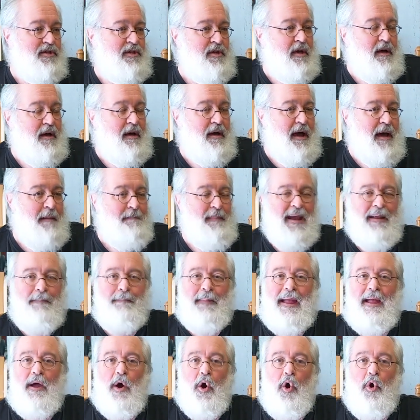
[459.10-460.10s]
Uh, I made
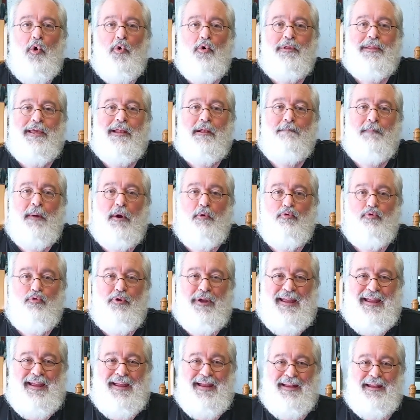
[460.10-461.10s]
my own little
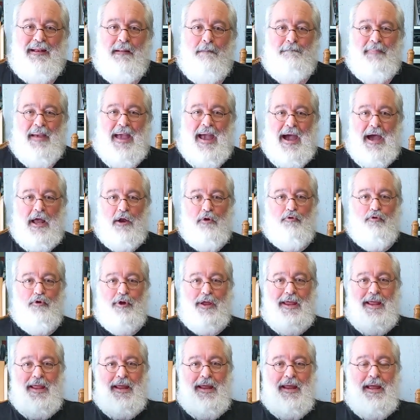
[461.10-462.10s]
marine
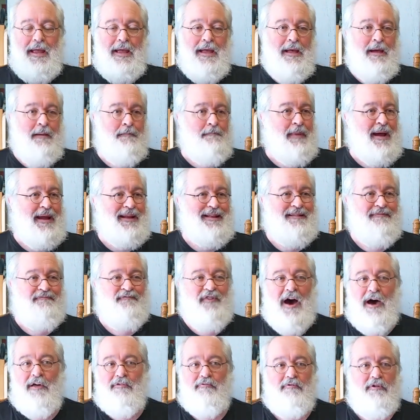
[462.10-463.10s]
battery. My
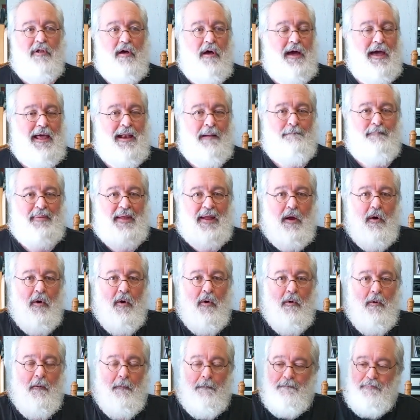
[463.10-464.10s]
father-in-law had a big
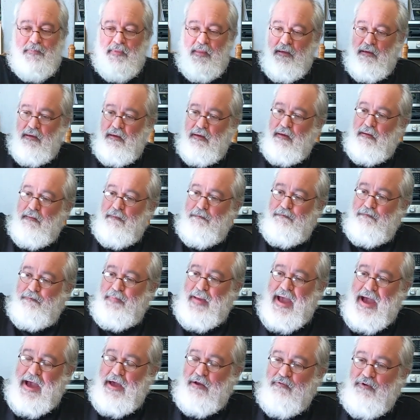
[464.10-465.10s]
old uh,
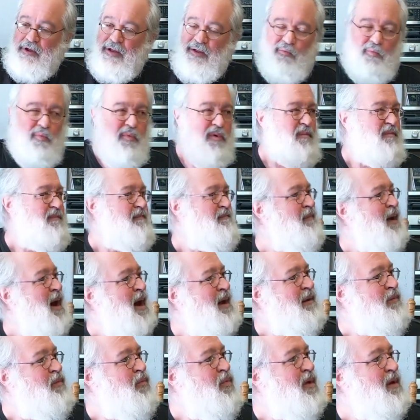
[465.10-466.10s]
battery,
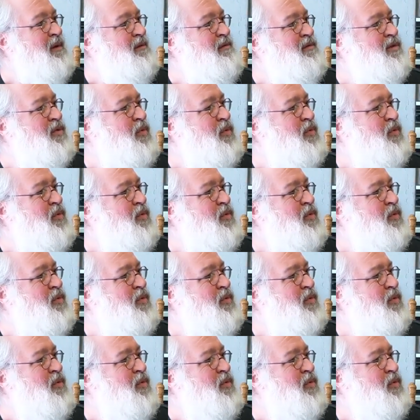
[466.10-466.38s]
model one